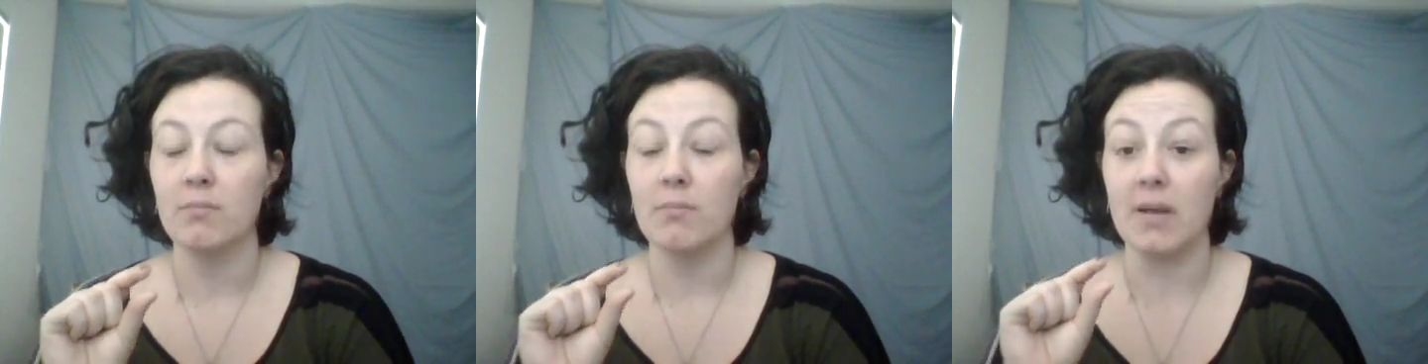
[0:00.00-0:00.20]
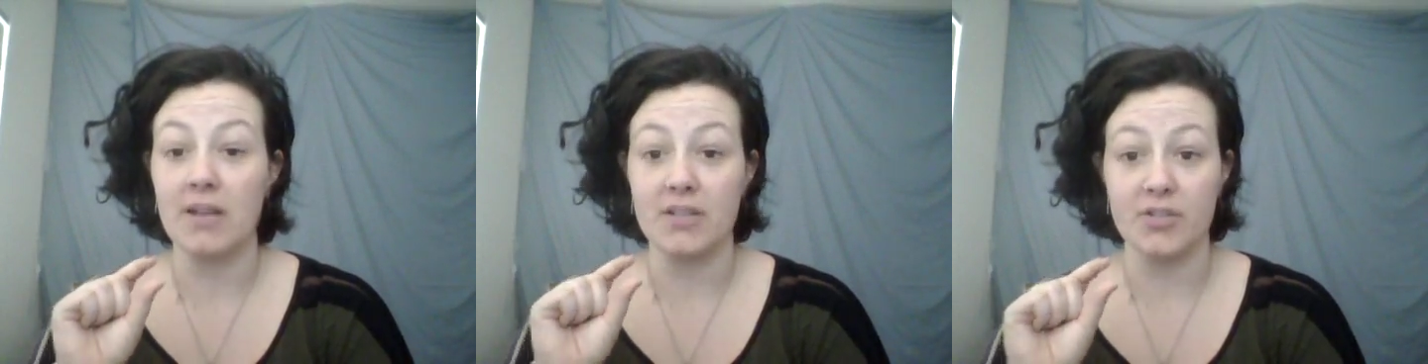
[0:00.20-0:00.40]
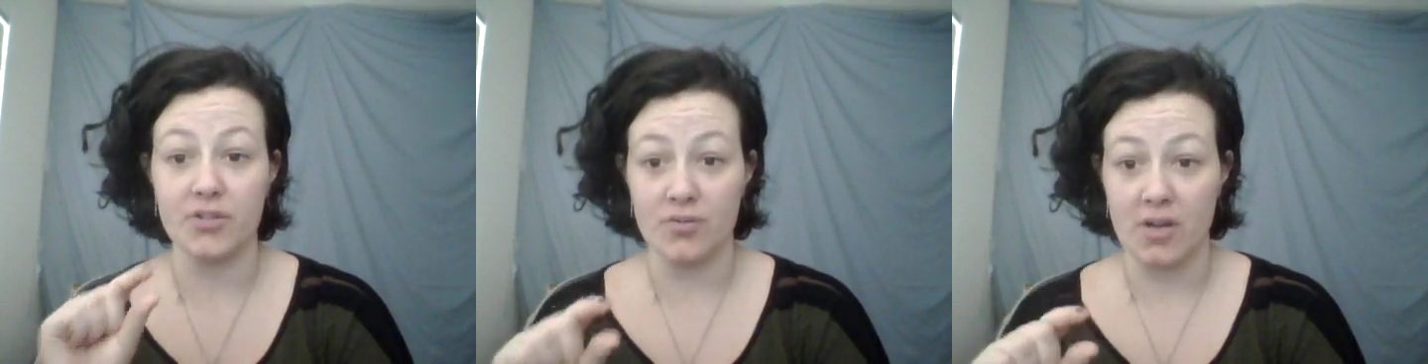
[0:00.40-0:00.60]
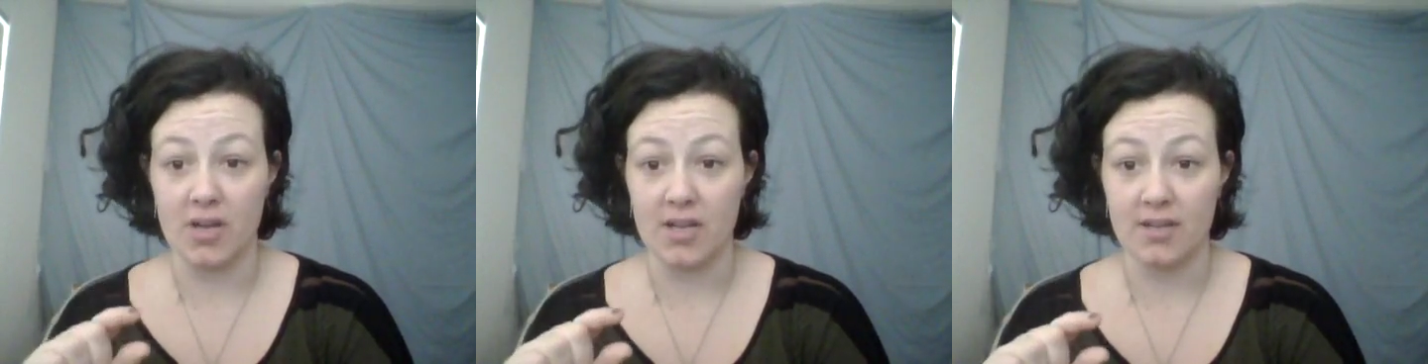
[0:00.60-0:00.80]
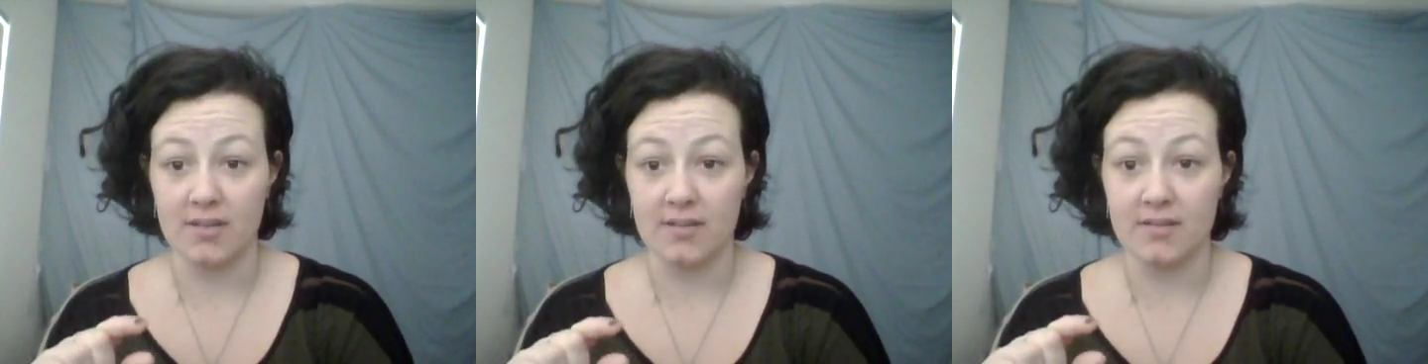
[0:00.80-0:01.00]
my
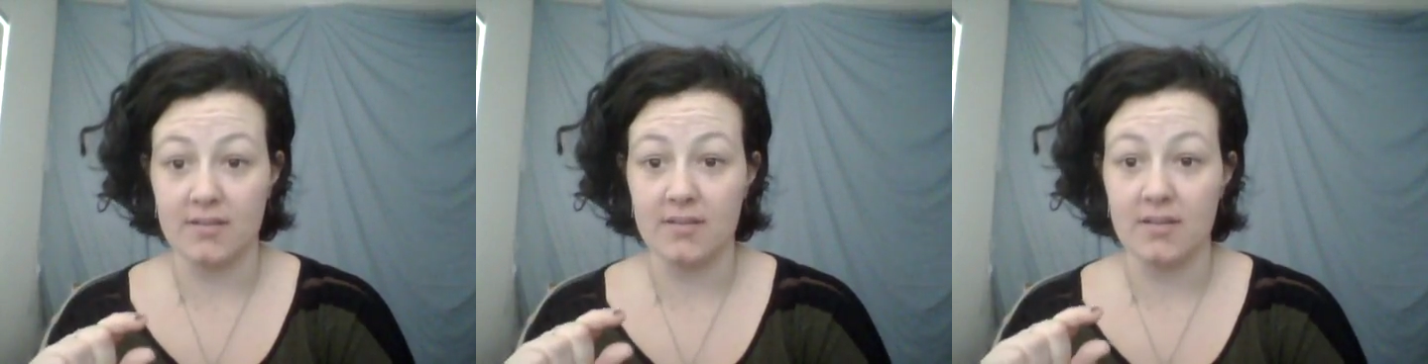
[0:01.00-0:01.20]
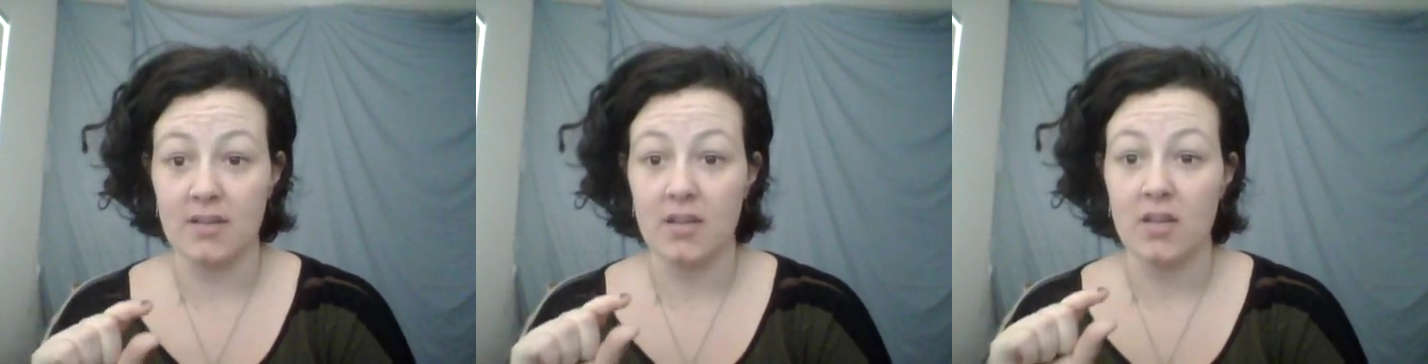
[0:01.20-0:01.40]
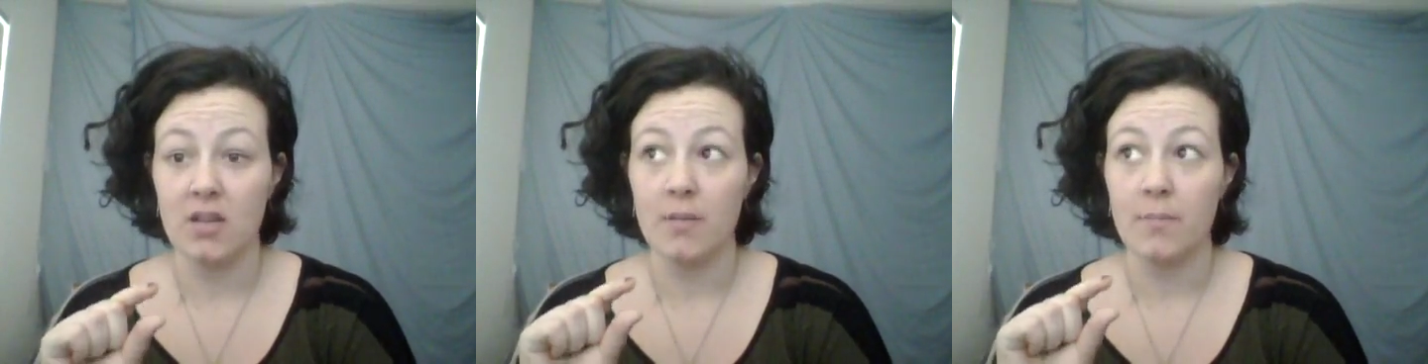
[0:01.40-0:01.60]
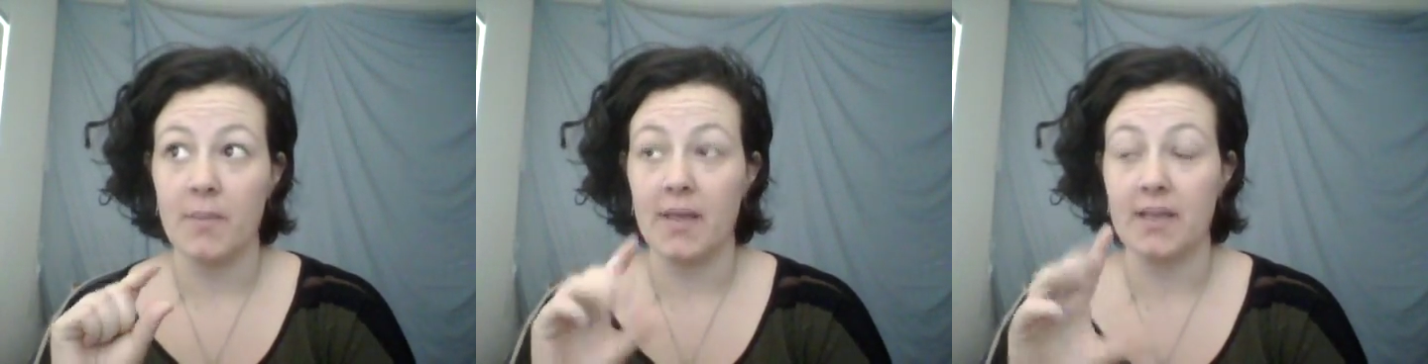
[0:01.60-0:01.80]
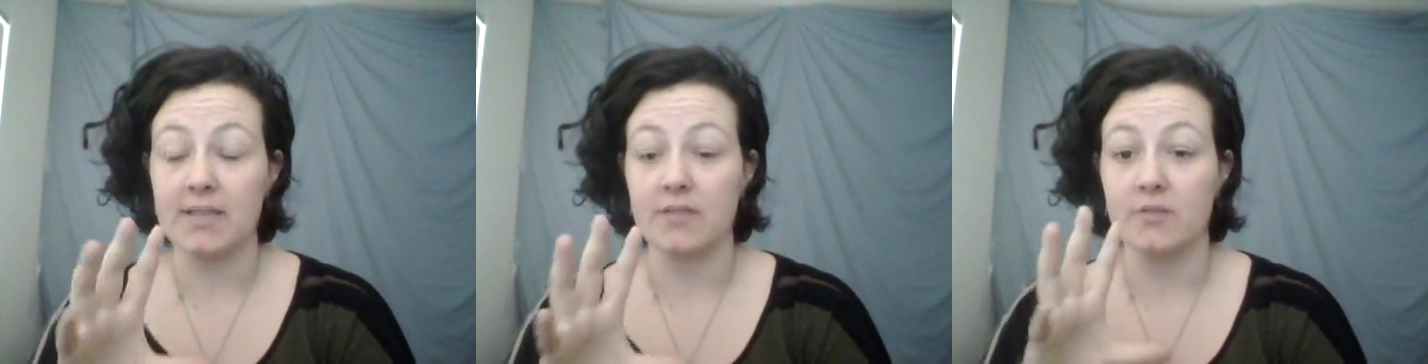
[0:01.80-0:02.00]
strings
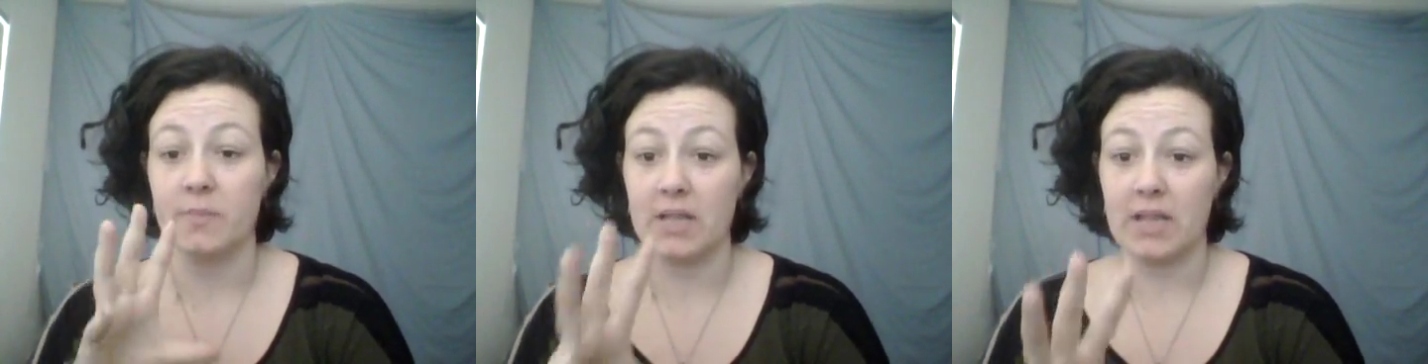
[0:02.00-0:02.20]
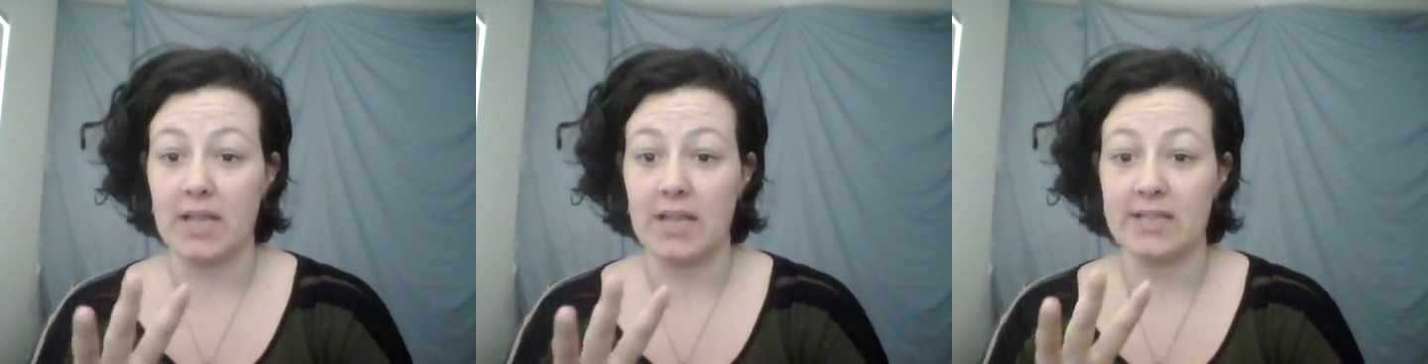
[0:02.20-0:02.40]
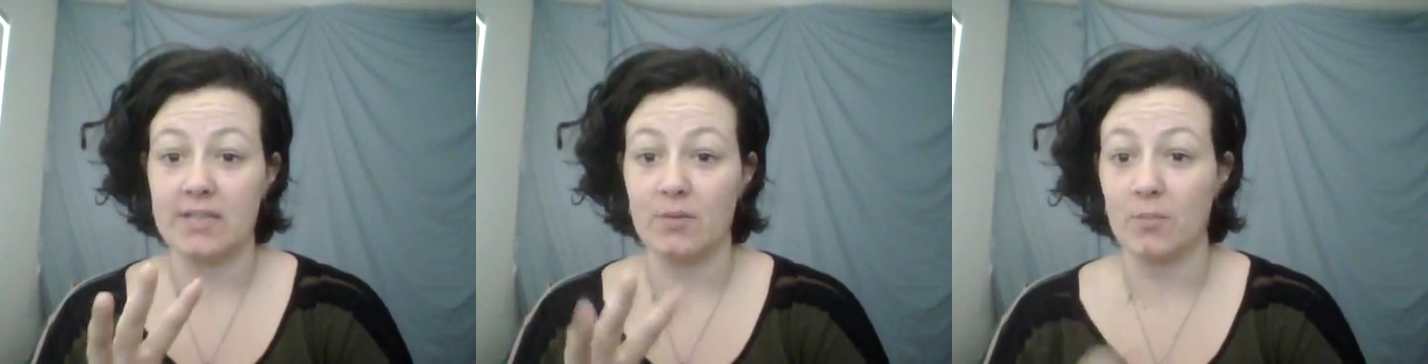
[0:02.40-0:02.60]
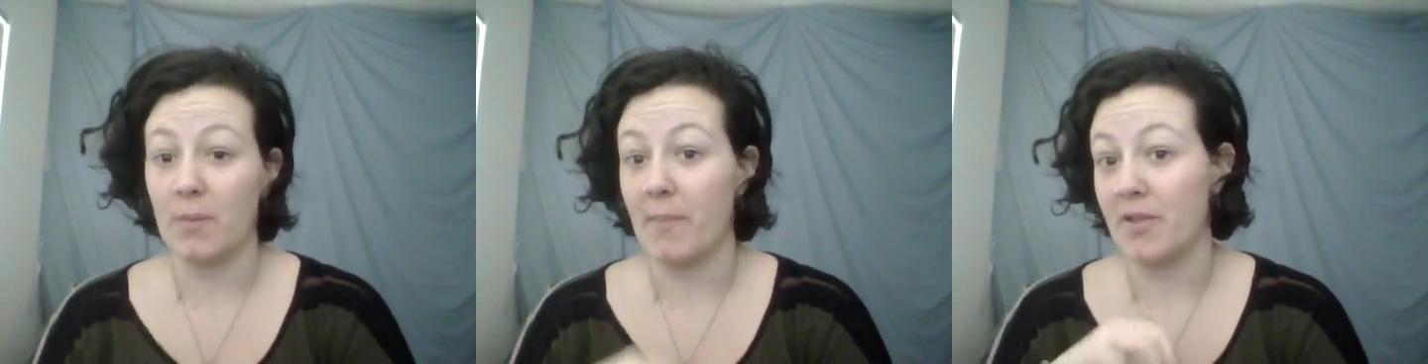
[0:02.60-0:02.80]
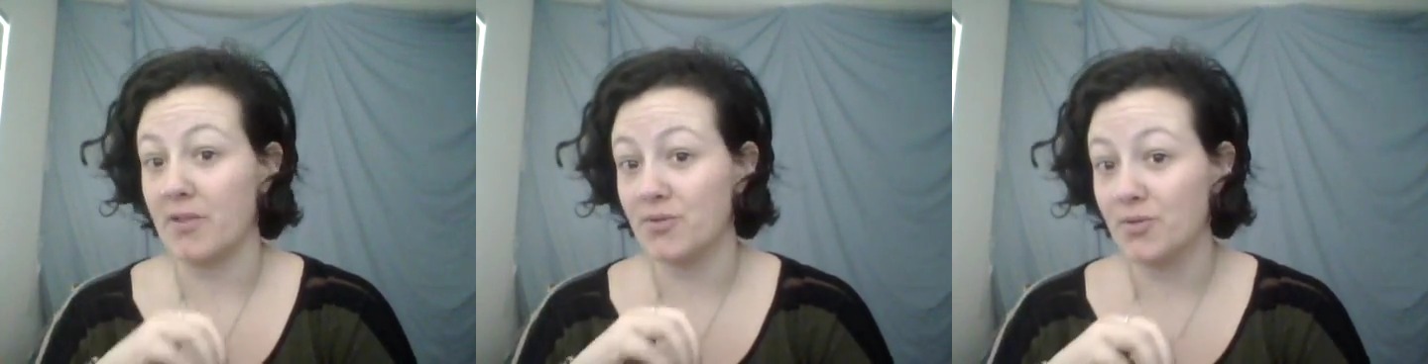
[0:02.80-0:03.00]
because I was being lazy with my
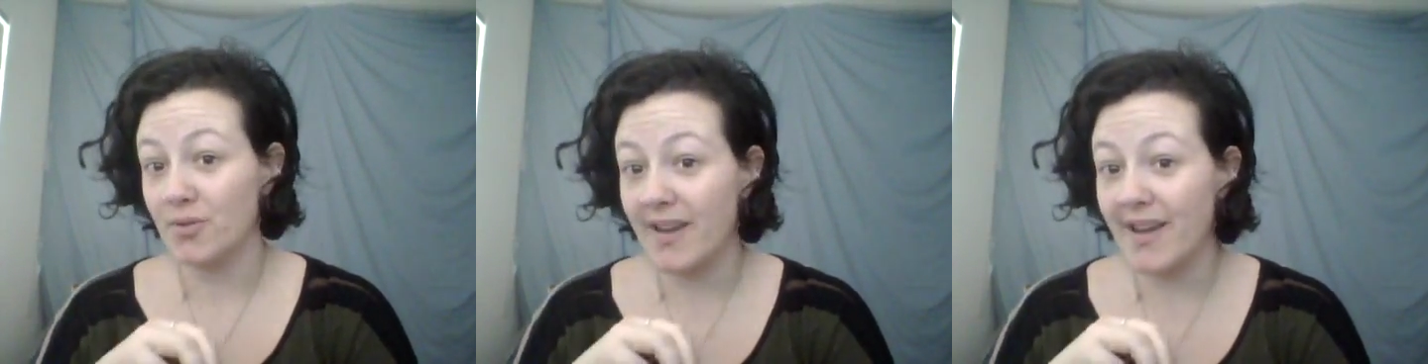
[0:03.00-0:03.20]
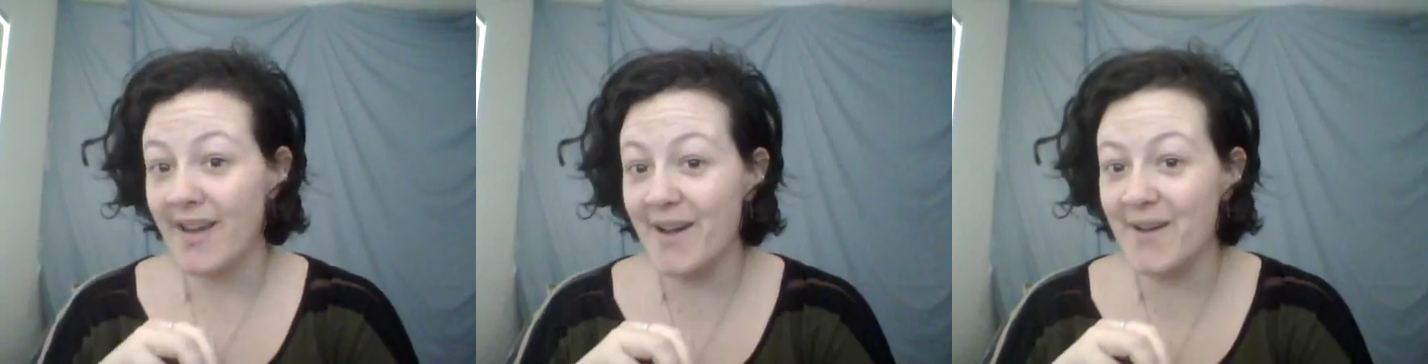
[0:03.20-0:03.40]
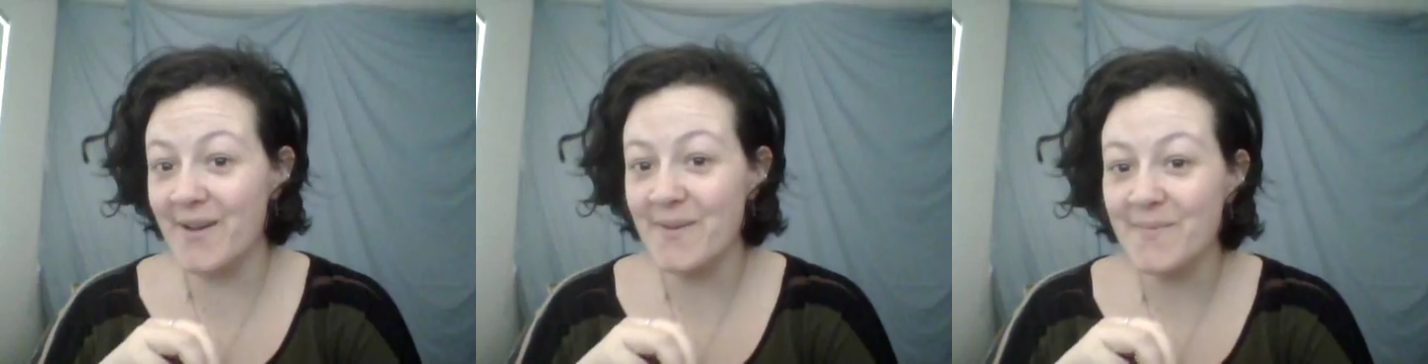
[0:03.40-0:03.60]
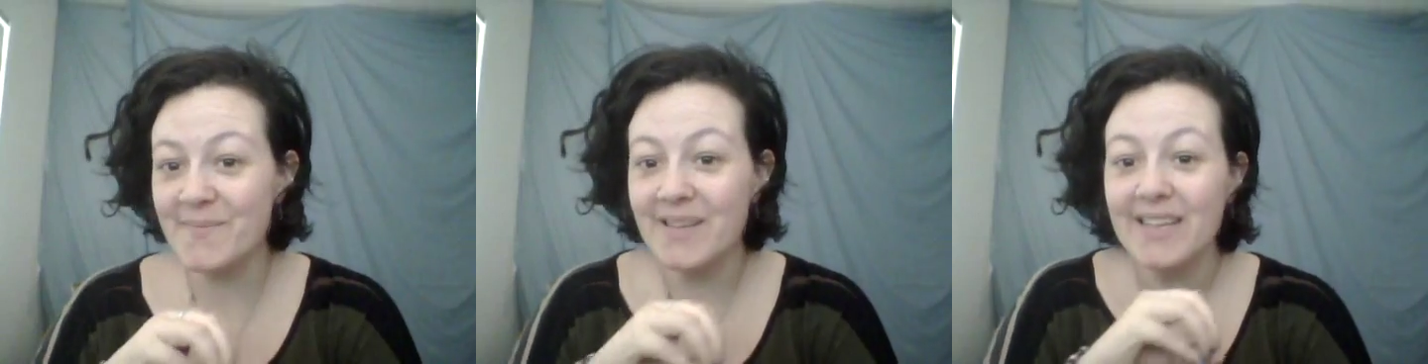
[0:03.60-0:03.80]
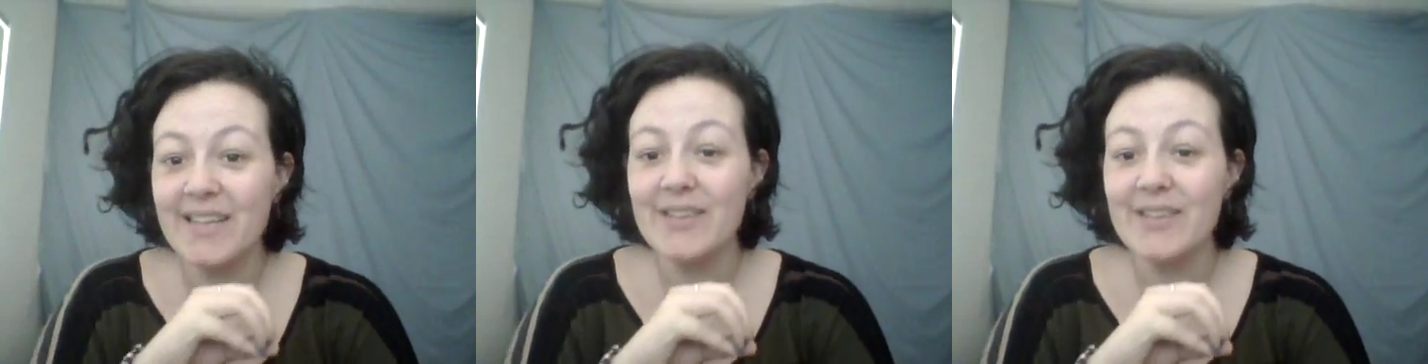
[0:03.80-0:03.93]
menstrual cup.